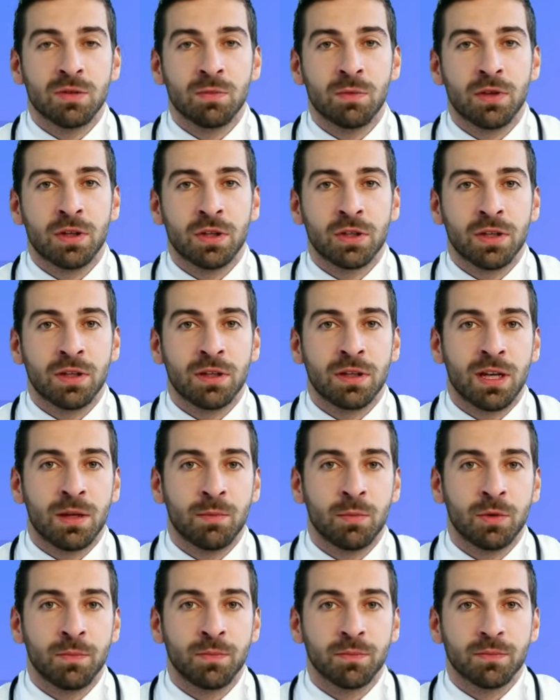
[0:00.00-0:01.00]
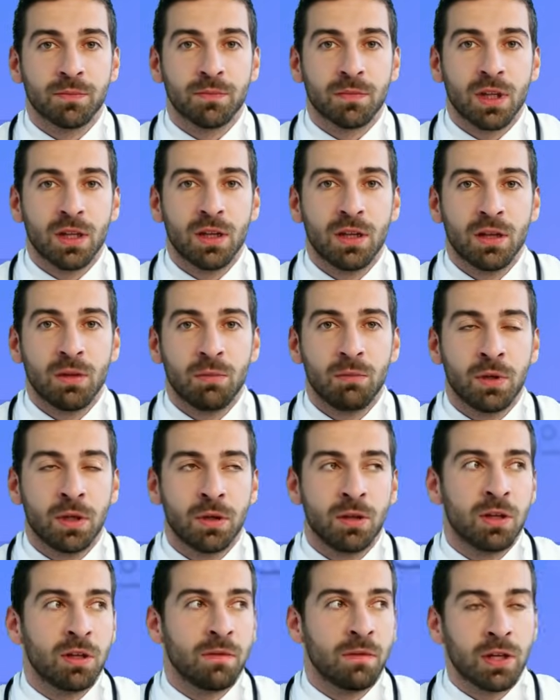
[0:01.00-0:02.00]
before you even realize what's
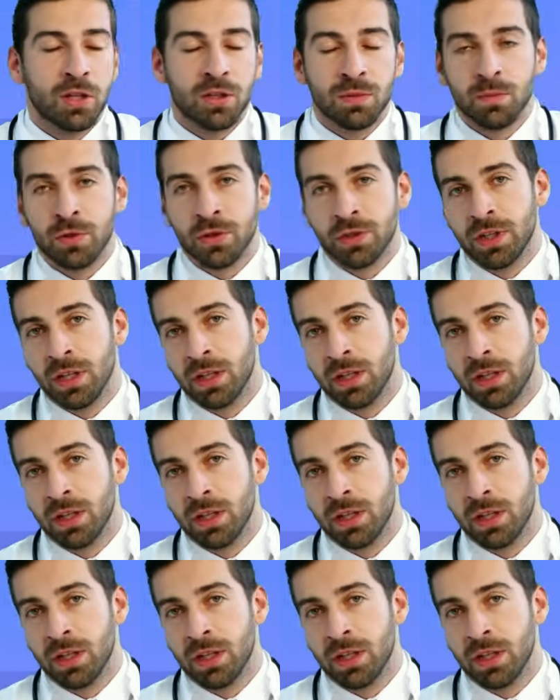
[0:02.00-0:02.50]
happening.